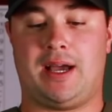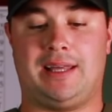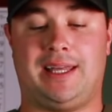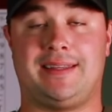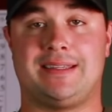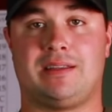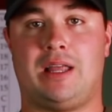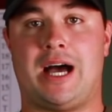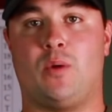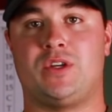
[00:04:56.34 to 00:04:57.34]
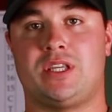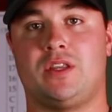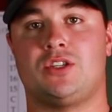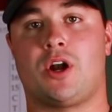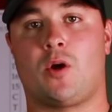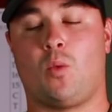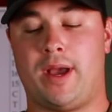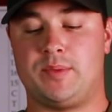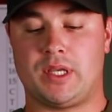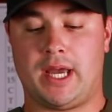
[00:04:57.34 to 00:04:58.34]
I like these a lot. We sell these on our
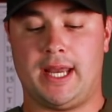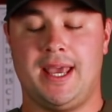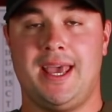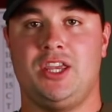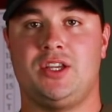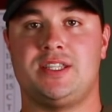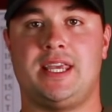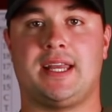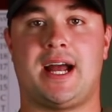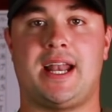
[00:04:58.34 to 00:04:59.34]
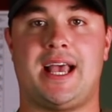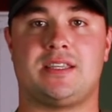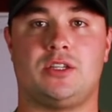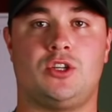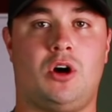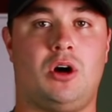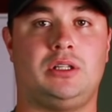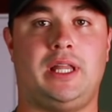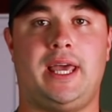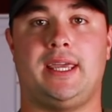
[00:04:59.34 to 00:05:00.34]
website. You can see it kind of has a dog
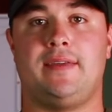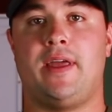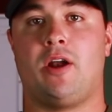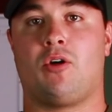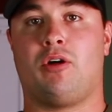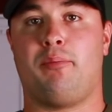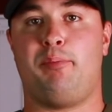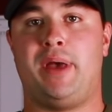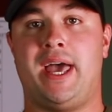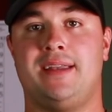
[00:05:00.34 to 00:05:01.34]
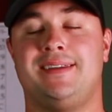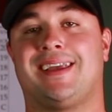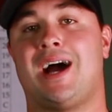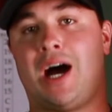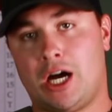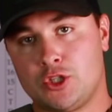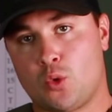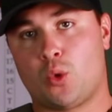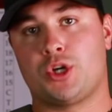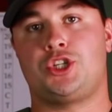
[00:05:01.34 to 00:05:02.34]
leg in there or a bend. It
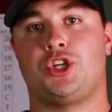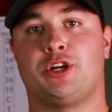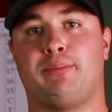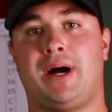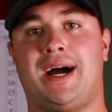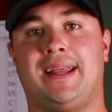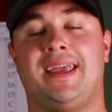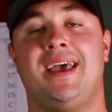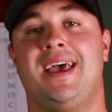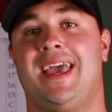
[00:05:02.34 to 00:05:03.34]
contours to your body.